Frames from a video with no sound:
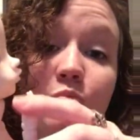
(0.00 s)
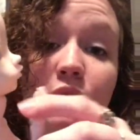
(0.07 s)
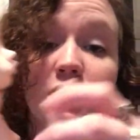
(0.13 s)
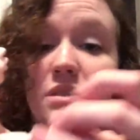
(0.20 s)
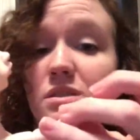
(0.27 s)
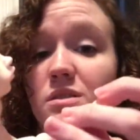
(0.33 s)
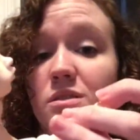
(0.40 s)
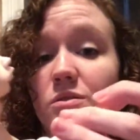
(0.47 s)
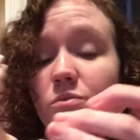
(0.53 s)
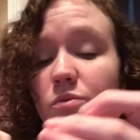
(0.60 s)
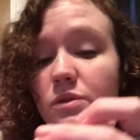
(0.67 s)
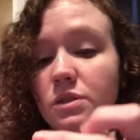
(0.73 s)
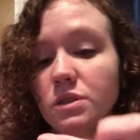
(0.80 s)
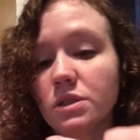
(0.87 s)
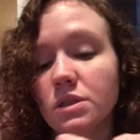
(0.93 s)
but still
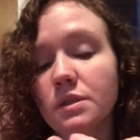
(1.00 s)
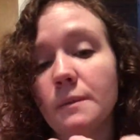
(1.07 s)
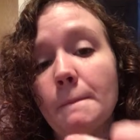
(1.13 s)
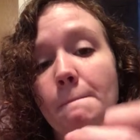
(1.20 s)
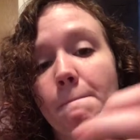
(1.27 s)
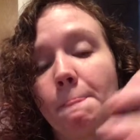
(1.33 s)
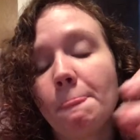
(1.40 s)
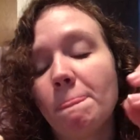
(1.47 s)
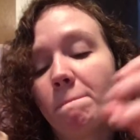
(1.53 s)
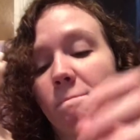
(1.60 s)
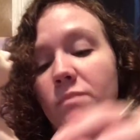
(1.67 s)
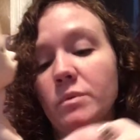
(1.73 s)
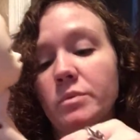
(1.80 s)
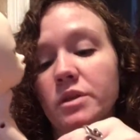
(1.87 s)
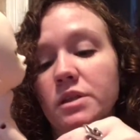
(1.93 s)
really good
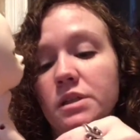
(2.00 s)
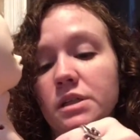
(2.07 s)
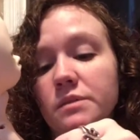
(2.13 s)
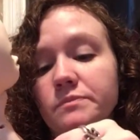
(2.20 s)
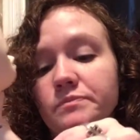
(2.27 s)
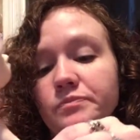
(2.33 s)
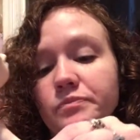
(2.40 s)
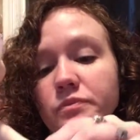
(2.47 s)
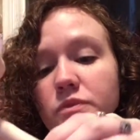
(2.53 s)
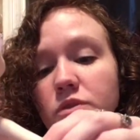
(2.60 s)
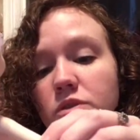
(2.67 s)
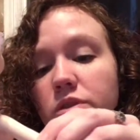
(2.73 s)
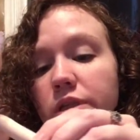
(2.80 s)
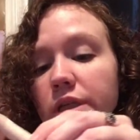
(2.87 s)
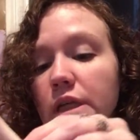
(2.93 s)
mobility,
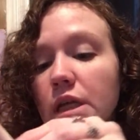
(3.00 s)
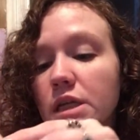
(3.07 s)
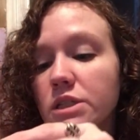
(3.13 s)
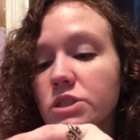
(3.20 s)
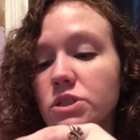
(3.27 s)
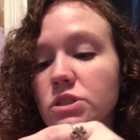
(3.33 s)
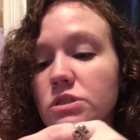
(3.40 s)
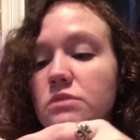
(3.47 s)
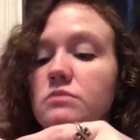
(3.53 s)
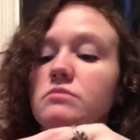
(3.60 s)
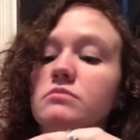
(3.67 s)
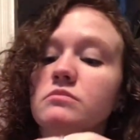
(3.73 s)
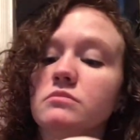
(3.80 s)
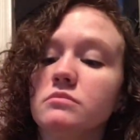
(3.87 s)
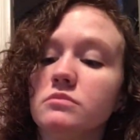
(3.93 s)
articulation,
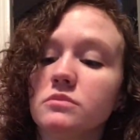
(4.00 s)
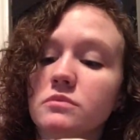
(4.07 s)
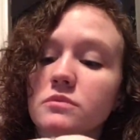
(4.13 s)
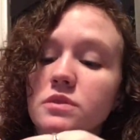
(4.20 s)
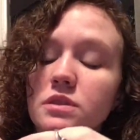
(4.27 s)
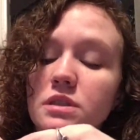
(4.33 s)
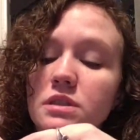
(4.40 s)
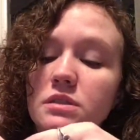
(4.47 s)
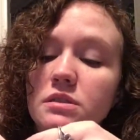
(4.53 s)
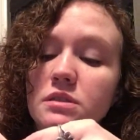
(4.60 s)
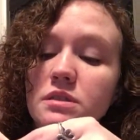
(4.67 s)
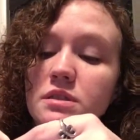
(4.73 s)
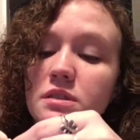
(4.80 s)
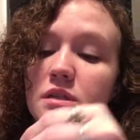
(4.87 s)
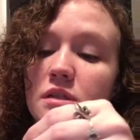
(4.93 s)
all that good
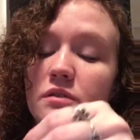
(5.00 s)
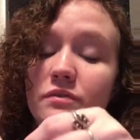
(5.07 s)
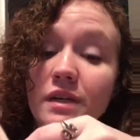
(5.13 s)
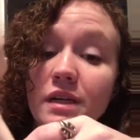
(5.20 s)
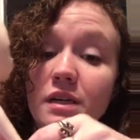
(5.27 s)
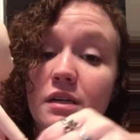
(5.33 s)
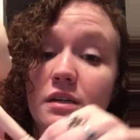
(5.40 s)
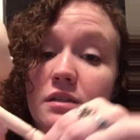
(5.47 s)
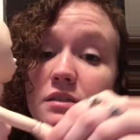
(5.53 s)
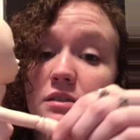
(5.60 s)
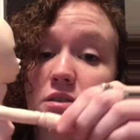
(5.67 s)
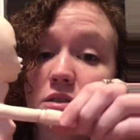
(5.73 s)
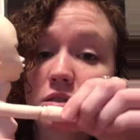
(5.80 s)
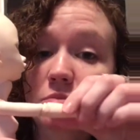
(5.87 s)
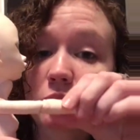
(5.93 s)
stuff, and it
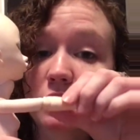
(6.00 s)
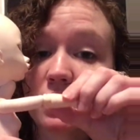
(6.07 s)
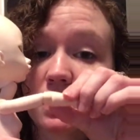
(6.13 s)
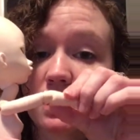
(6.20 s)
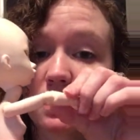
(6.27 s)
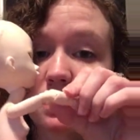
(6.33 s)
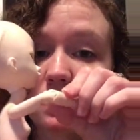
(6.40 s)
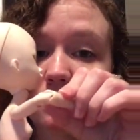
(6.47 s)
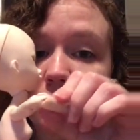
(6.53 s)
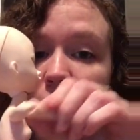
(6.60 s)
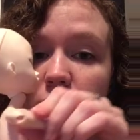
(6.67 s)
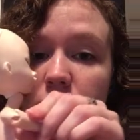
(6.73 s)
looks pretty.